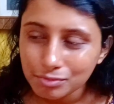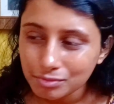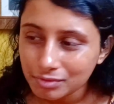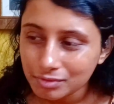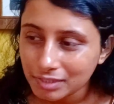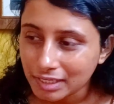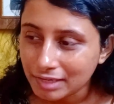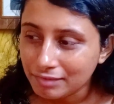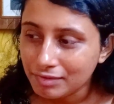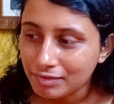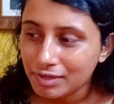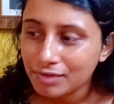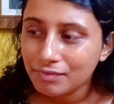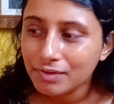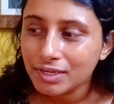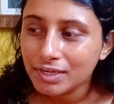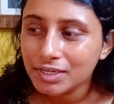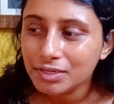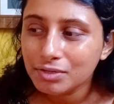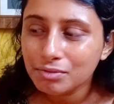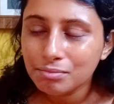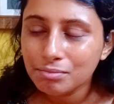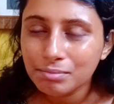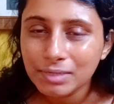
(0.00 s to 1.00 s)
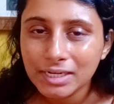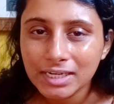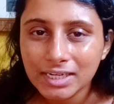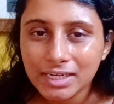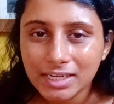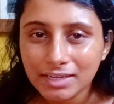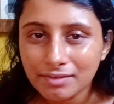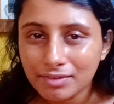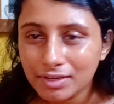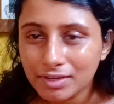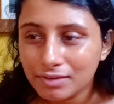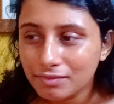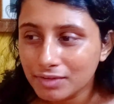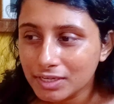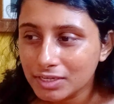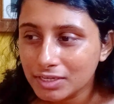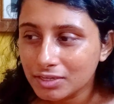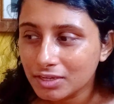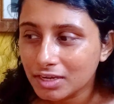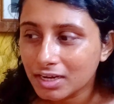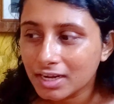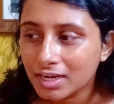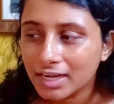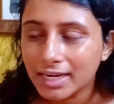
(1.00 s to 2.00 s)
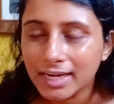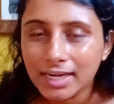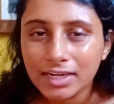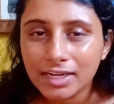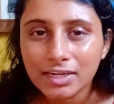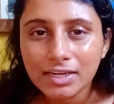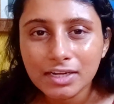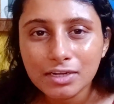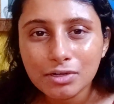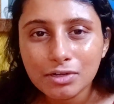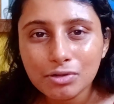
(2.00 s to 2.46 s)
Everyone you meet, everyone you are connected